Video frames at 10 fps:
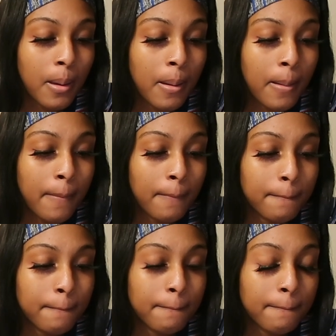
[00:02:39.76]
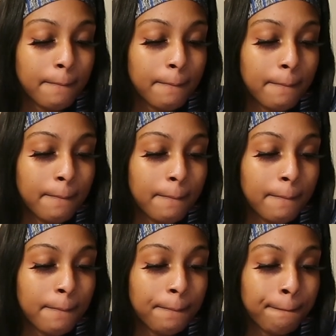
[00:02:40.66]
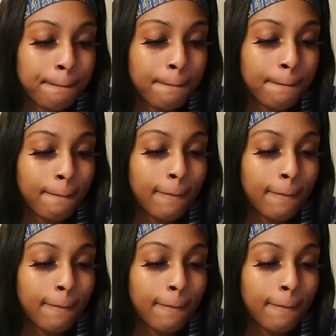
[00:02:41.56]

Nothing is said.